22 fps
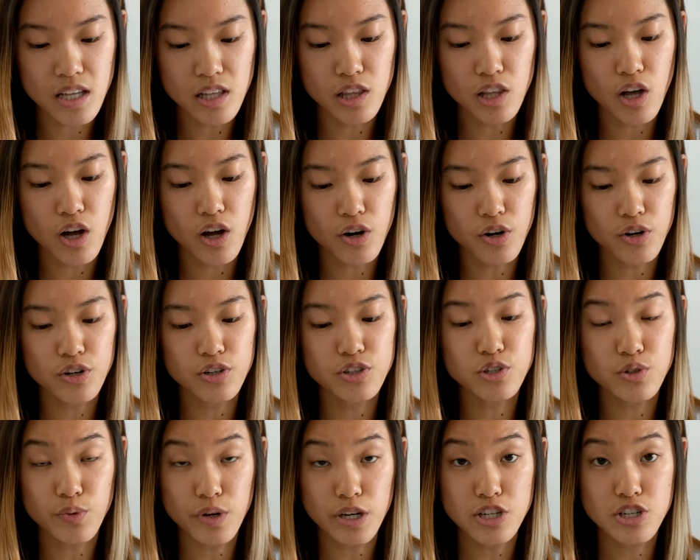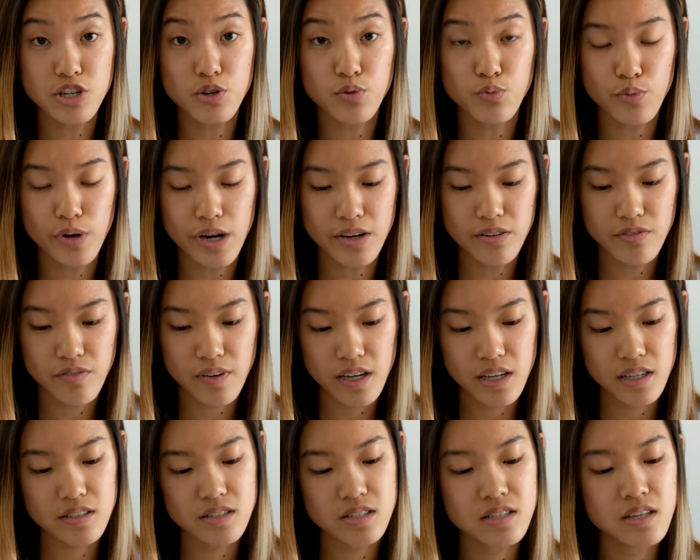and longer duration raid
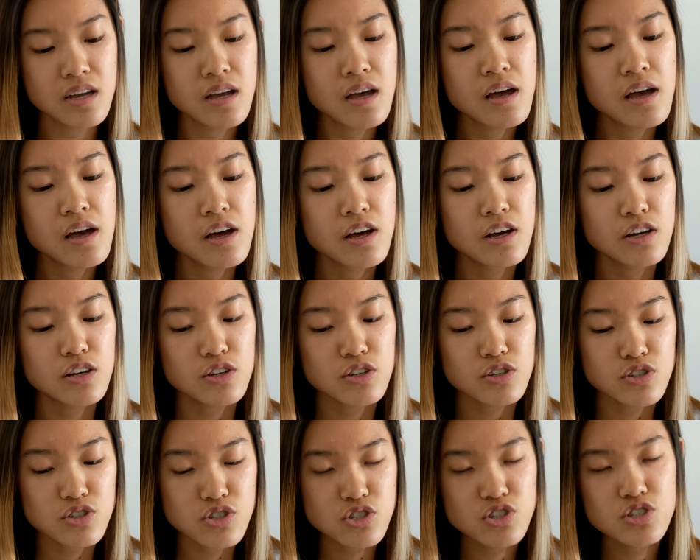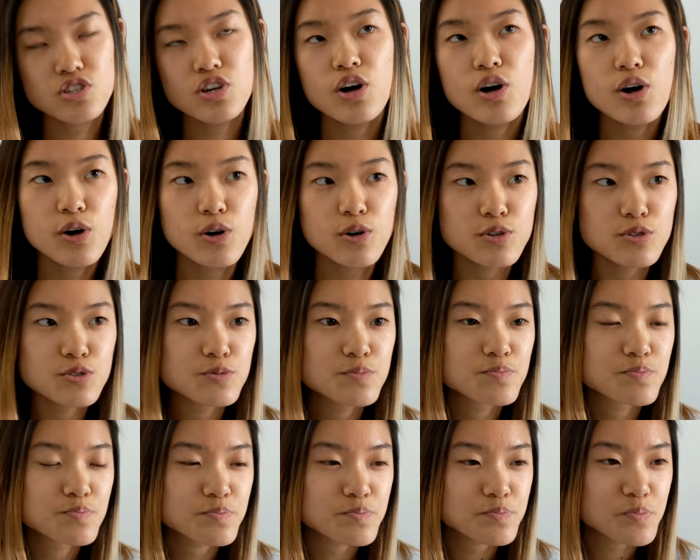fights.
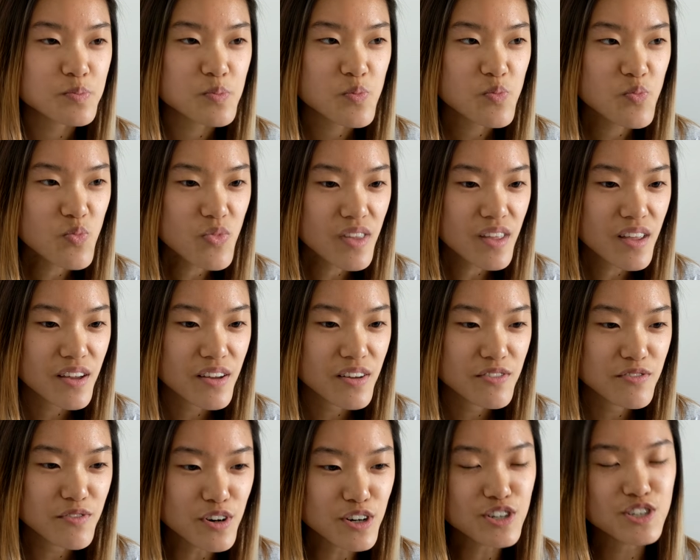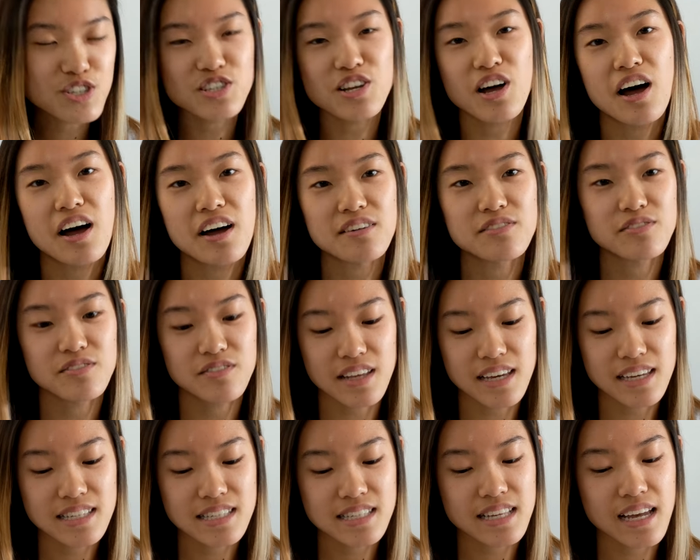So first off,
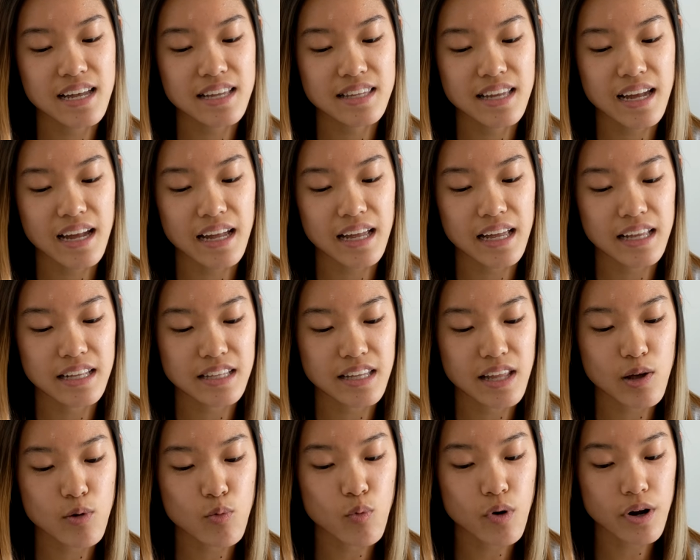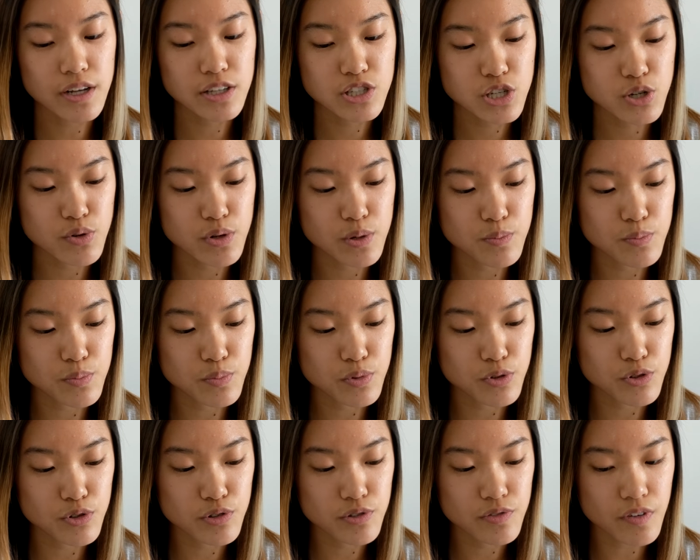they said that they want to
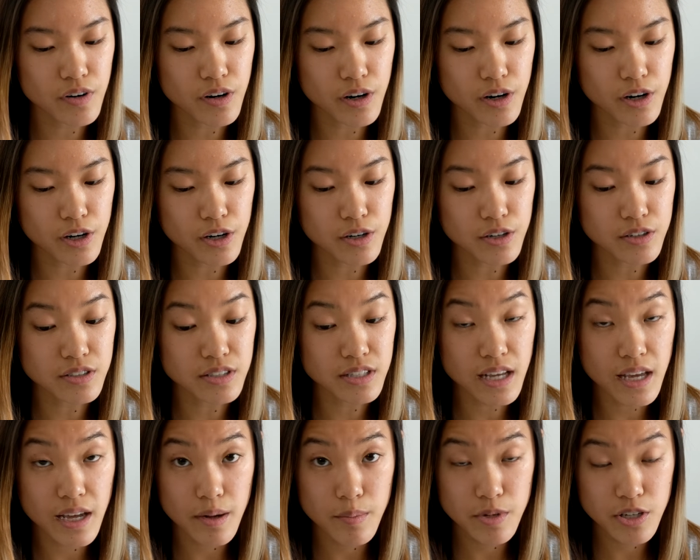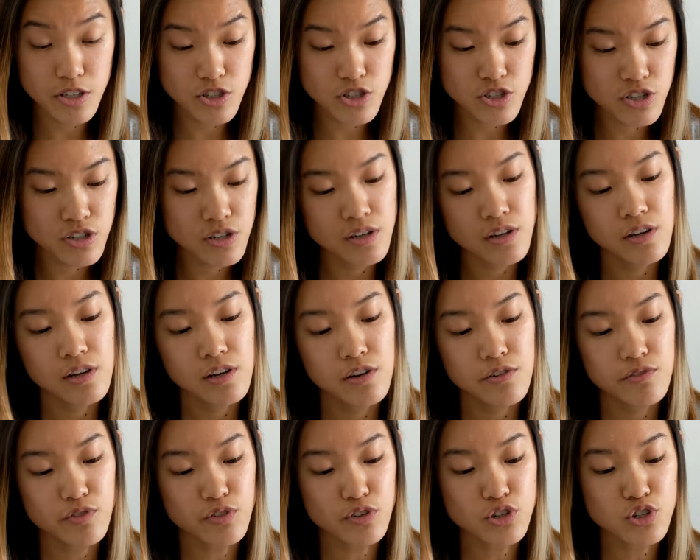improve our damage
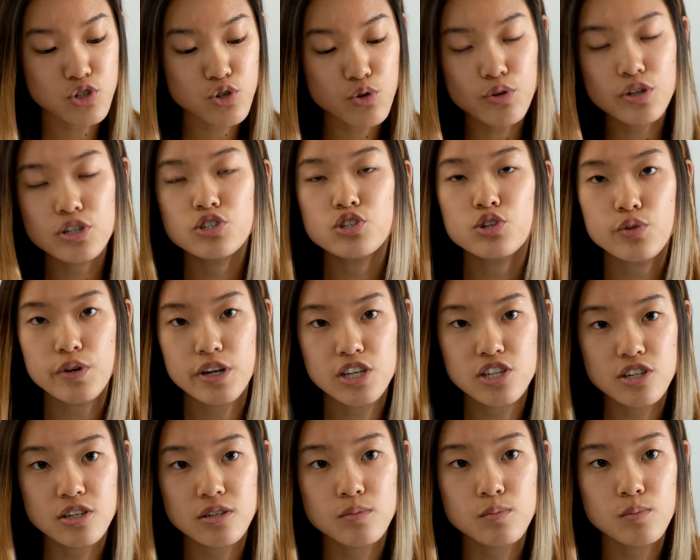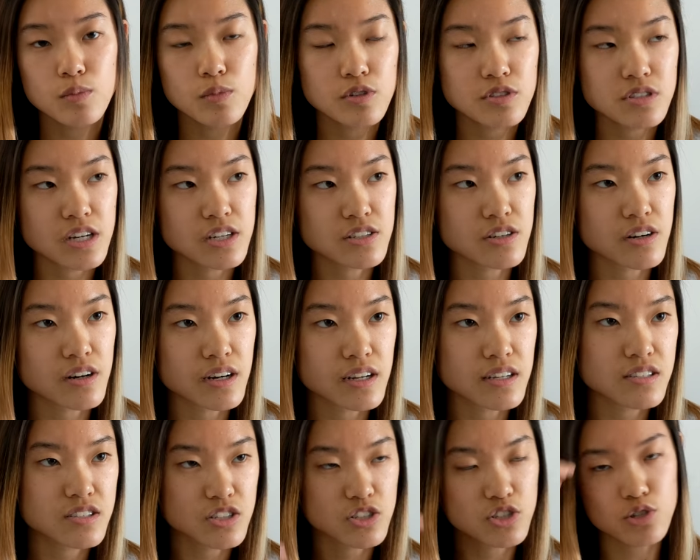for short duration
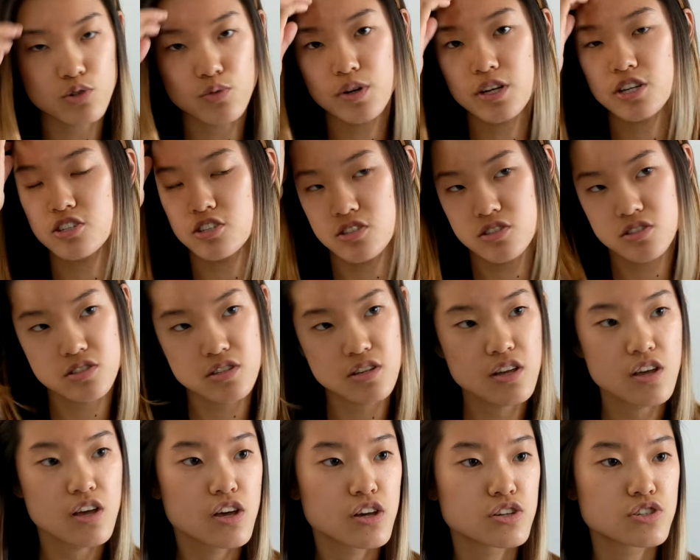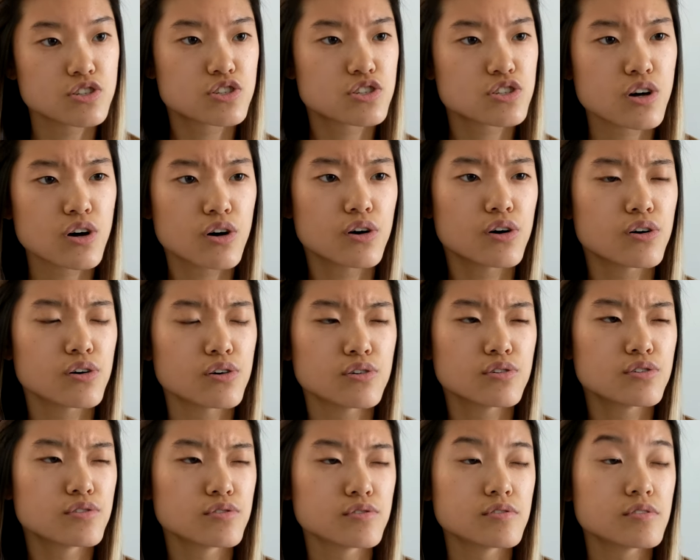multi-target situations.
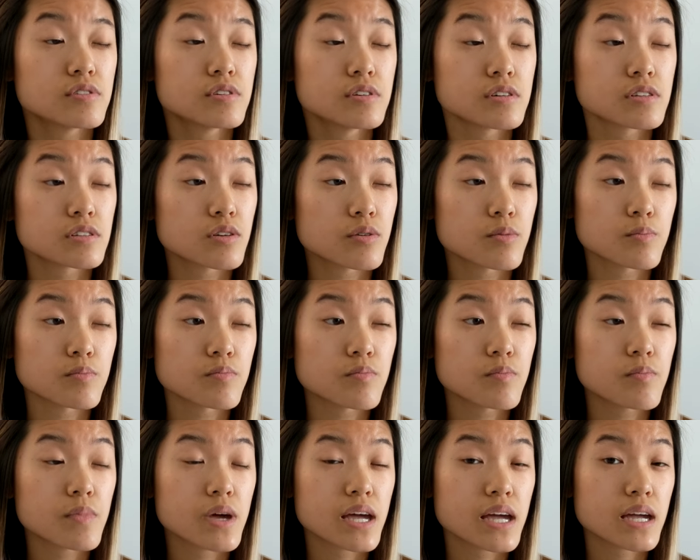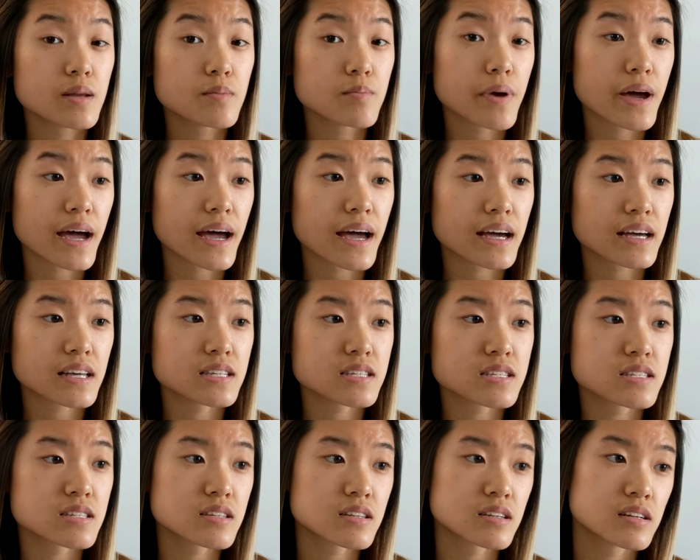So the main
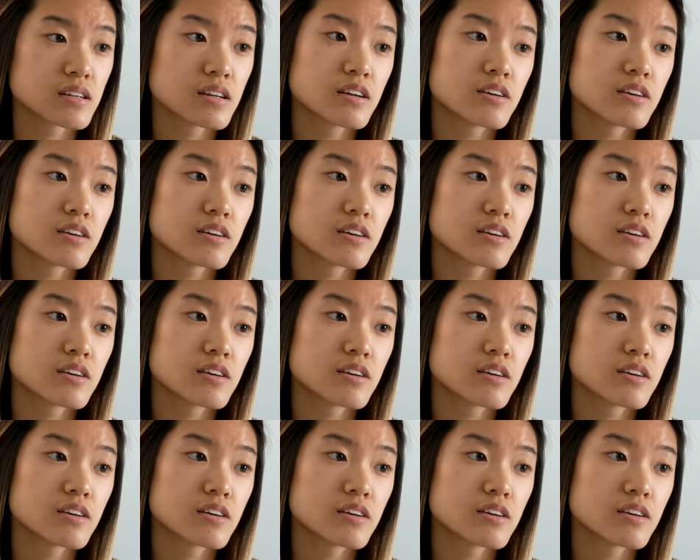packs,